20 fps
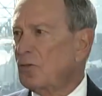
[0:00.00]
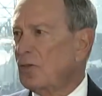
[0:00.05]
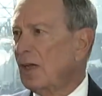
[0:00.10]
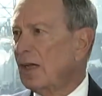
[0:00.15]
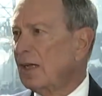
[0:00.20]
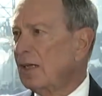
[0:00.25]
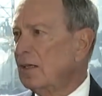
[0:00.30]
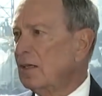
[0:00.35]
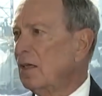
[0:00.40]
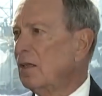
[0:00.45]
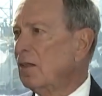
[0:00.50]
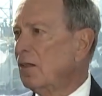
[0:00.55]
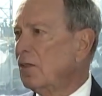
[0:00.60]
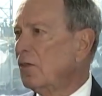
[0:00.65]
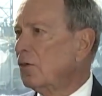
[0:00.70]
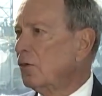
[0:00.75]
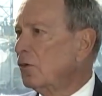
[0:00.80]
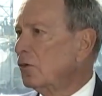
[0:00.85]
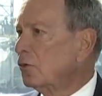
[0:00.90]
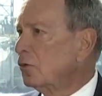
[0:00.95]
second and
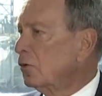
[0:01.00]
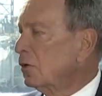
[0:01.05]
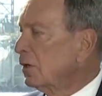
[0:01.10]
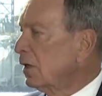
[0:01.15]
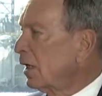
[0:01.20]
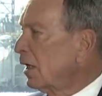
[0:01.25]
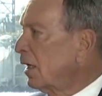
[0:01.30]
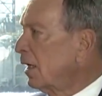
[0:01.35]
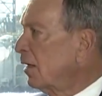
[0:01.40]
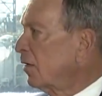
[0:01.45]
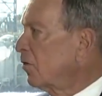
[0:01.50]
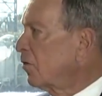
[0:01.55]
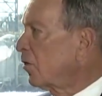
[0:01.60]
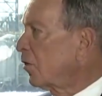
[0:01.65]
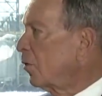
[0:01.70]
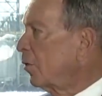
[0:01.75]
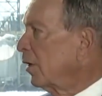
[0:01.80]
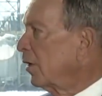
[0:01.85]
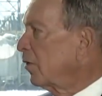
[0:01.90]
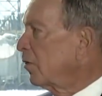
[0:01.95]
third order
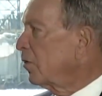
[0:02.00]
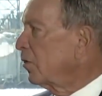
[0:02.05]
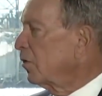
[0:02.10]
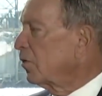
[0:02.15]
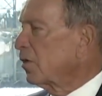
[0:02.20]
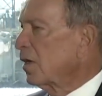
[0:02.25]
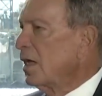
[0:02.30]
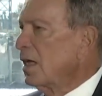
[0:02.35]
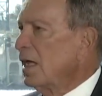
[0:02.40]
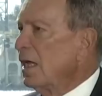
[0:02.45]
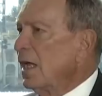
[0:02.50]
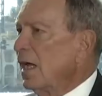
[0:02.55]
consequences,